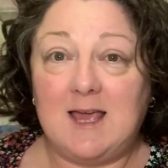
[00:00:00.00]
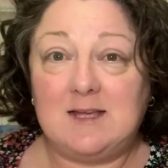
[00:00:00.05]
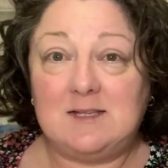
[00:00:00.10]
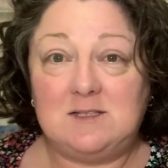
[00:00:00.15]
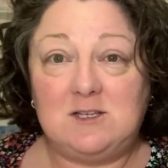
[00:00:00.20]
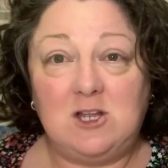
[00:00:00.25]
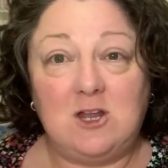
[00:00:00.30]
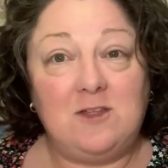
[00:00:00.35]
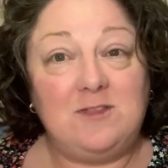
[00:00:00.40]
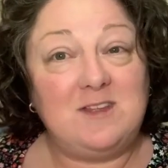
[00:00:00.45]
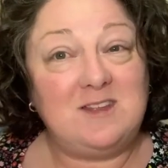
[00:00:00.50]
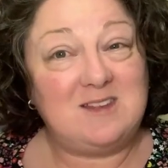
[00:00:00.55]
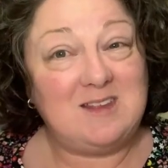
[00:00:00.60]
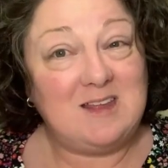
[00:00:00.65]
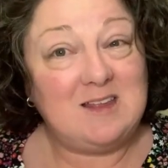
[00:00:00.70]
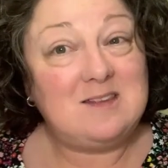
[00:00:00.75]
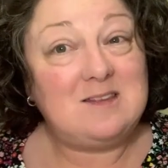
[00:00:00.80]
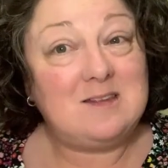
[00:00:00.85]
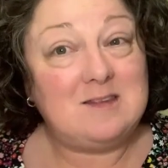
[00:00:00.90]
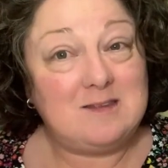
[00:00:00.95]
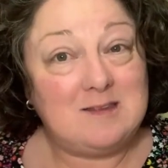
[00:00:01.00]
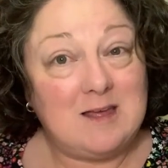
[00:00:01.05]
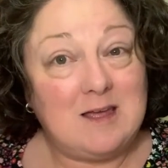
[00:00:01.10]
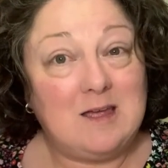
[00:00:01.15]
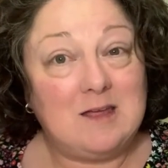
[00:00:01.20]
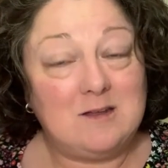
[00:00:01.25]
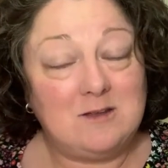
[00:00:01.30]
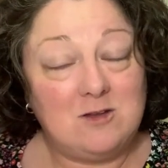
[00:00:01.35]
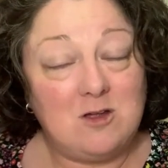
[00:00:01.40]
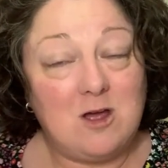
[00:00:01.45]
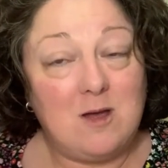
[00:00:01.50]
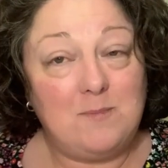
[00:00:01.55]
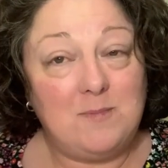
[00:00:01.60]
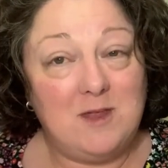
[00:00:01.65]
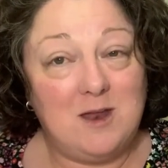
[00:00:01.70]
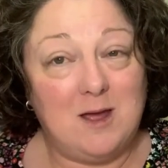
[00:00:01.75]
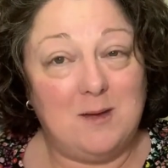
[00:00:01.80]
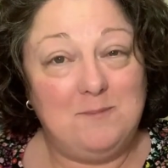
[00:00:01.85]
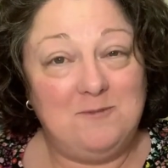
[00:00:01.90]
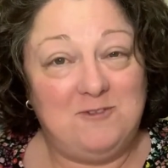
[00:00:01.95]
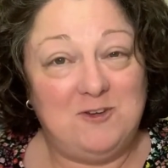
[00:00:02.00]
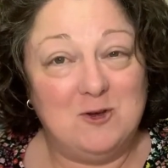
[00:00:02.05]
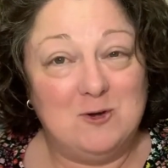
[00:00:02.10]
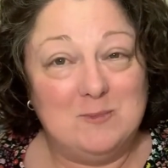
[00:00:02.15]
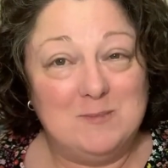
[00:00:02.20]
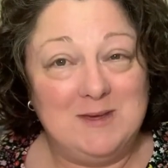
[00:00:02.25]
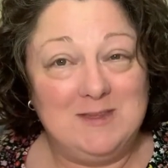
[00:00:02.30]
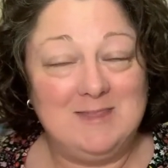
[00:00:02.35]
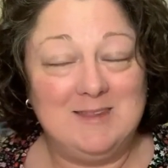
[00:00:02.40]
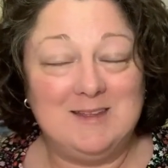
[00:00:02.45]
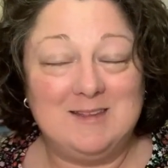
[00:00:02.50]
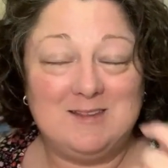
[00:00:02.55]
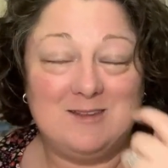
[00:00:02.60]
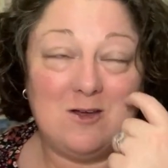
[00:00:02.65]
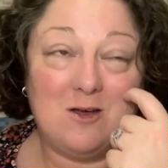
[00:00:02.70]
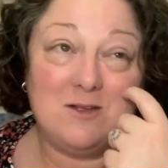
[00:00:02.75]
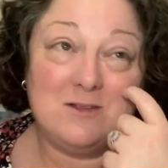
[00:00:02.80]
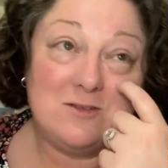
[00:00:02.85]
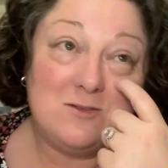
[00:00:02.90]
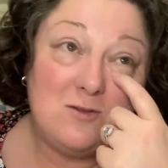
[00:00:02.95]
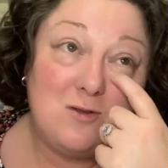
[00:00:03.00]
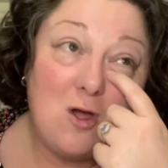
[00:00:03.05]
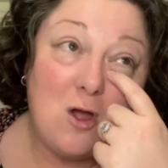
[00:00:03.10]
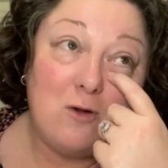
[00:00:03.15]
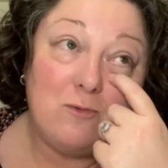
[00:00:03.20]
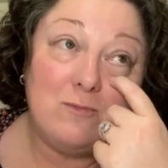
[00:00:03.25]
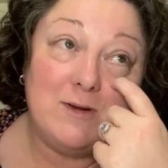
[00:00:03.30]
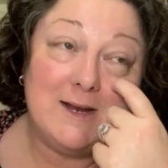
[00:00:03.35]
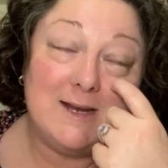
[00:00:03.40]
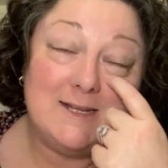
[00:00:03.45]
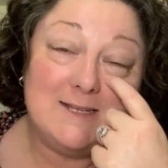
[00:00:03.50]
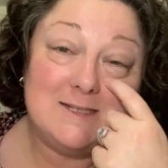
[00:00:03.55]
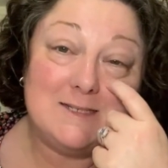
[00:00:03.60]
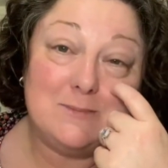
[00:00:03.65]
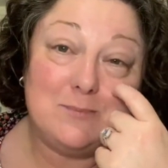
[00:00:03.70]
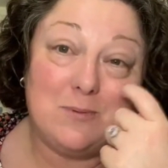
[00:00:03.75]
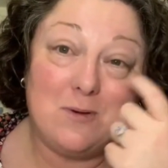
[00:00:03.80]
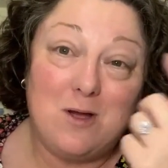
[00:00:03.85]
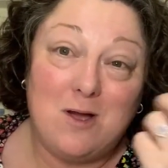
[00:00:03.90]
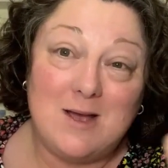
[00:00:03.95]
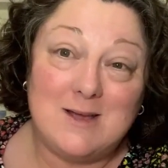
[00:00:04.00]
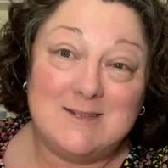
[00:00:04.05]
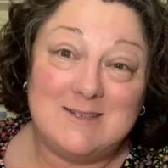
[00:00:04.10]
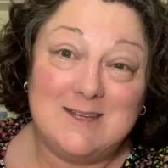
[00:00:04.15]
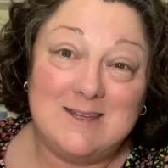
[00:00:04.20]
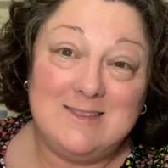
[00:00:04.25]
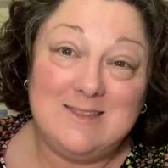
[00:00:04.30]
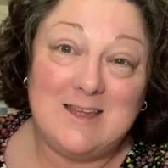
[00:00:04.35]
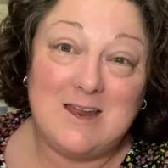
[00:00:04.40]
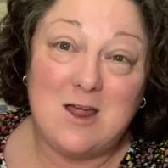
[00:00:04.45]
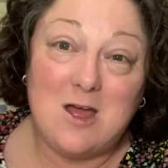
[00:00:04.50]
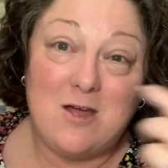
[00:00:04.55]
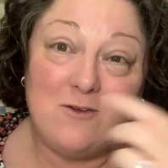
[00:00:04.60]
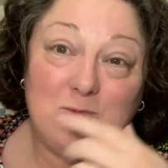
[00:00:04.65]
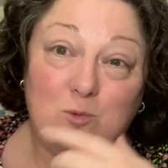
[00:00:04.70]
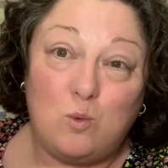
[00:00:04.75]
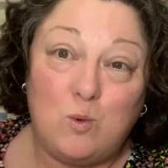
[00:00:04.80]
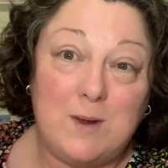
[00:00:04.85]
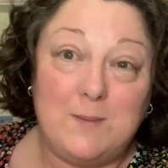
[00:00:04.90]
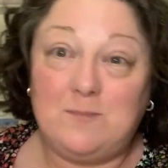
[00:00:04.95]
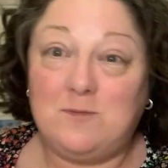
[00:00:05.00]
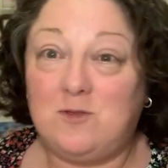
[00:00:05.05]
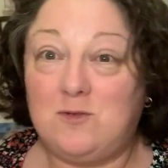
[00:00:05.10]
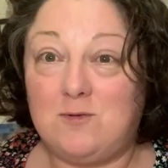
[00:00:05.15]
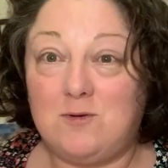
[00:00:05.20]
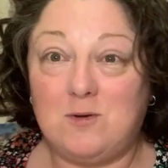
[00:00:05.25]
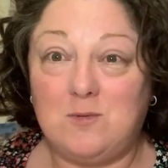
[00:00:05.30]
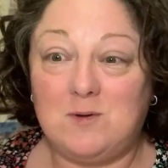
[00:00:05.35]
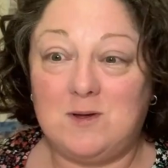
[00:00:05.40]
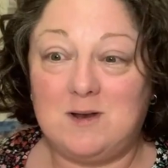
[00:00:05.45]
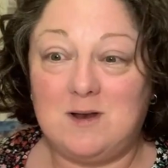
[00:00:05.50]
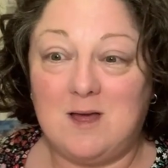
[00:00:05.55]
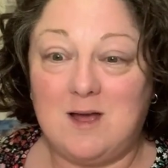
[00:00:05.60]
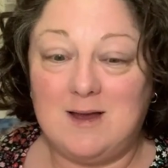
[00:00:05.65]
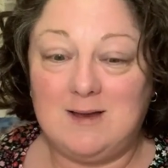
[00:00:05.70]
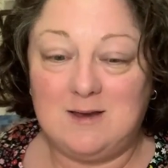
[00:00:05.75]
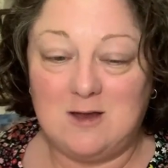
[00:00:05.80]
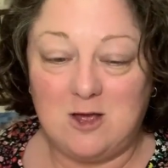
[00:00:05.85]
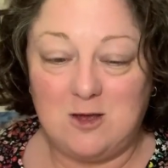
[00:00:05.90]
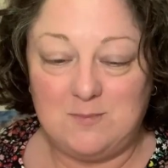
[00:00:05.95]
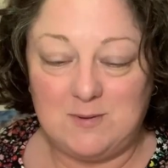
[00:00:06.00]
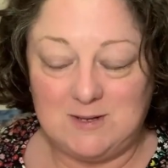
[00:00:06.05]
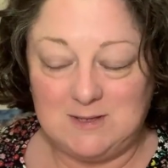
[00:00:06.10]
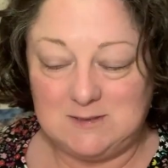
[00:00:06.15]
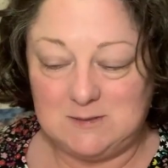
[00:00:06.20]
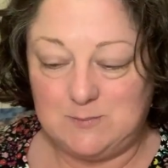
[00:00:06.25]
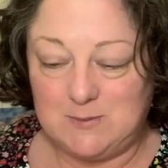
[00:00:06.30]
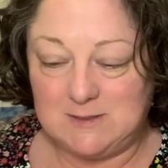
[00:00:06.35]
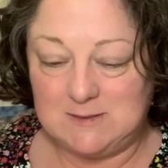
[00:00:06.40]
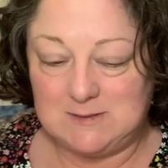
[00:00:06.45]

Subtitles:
guess, you know, this is the second time that I'm filming this, so it's not really surprising that I've whipped through it like nobody's